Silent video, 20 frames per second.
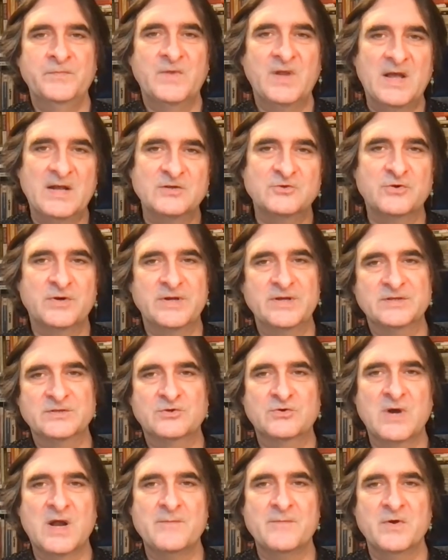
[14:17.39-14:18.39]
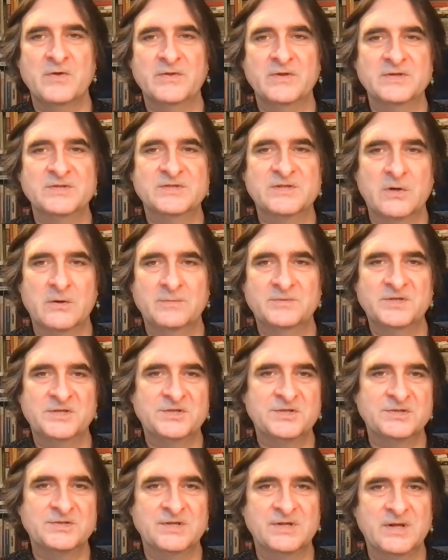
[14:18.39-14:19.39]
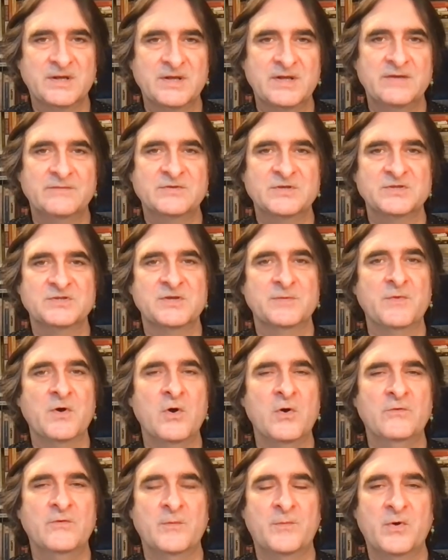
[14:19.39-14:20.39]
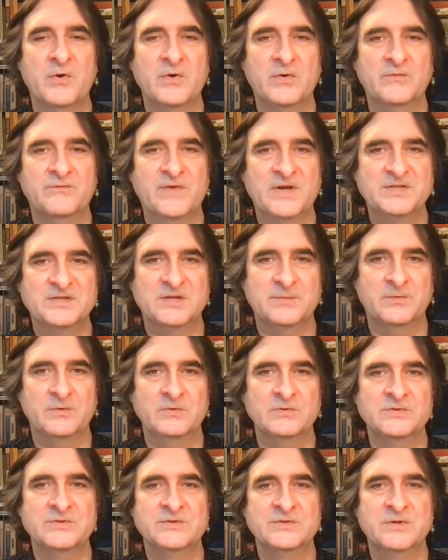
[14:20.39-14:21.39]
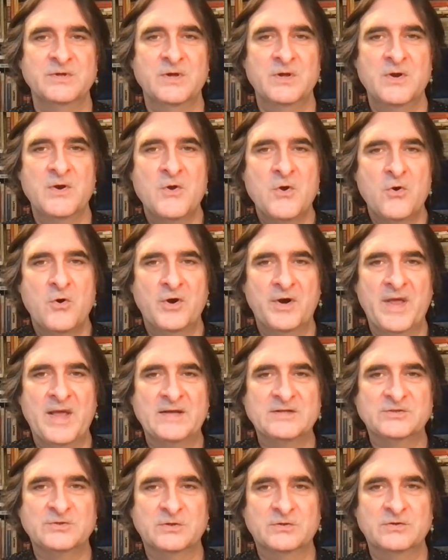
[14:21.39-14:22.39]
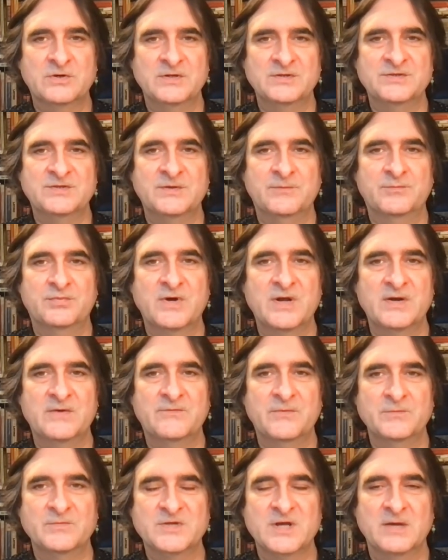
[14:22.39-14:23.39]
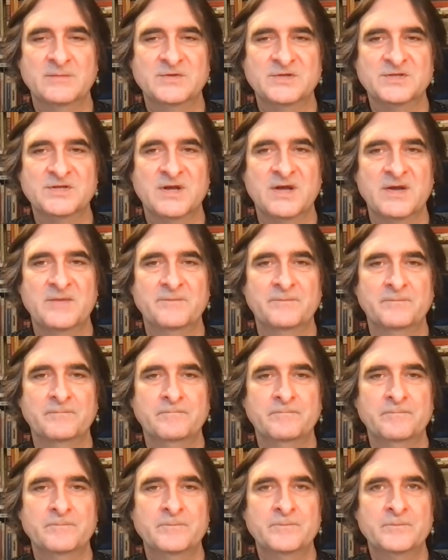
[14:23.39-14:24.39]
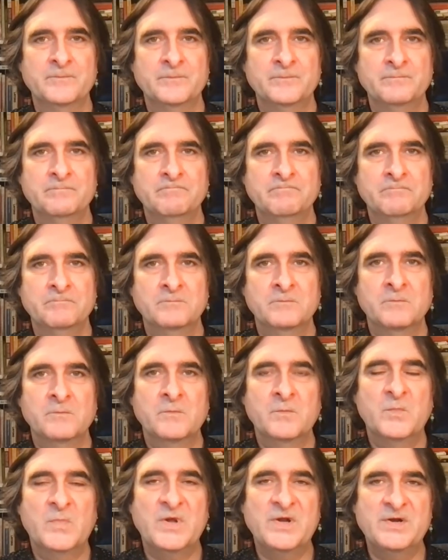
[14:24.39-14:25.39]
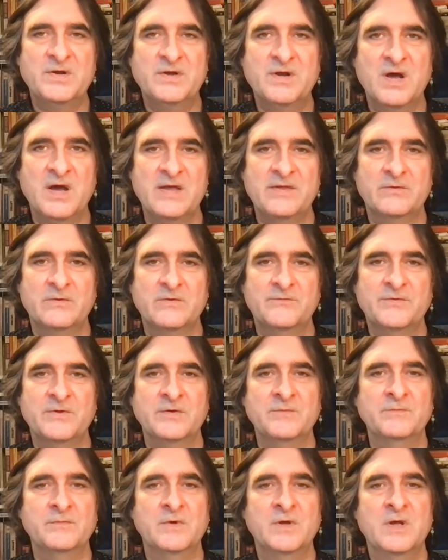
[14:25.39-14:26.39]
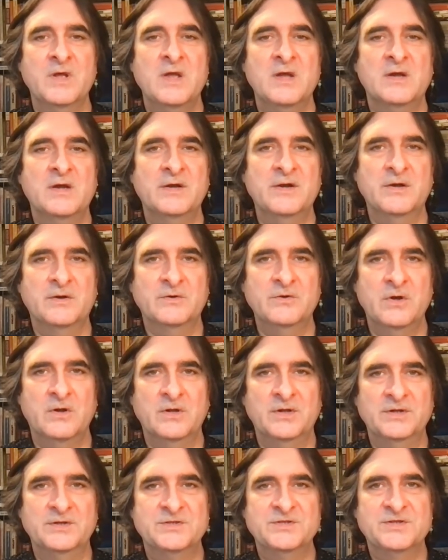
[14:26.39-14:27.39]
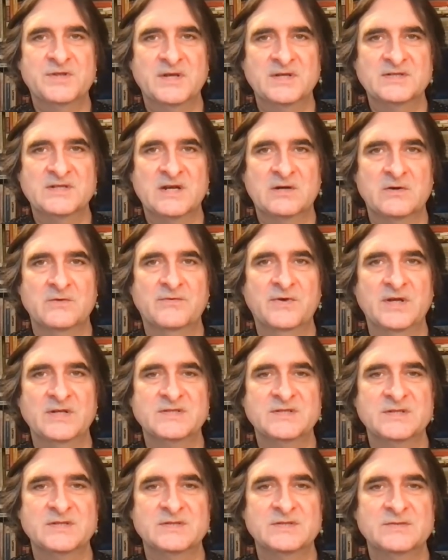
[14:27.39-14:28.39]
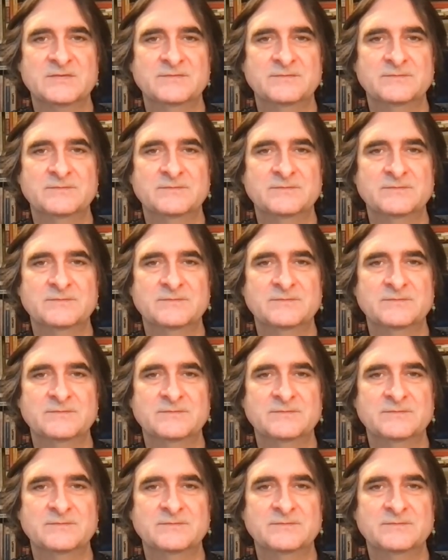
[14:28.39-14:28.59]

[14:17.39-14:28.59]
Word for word: Andrea's grandmother surreptitiously leaves her some overboiled vegetables or an extra crust of bread from time to time, but neither of them can acknowledge their sacrifices.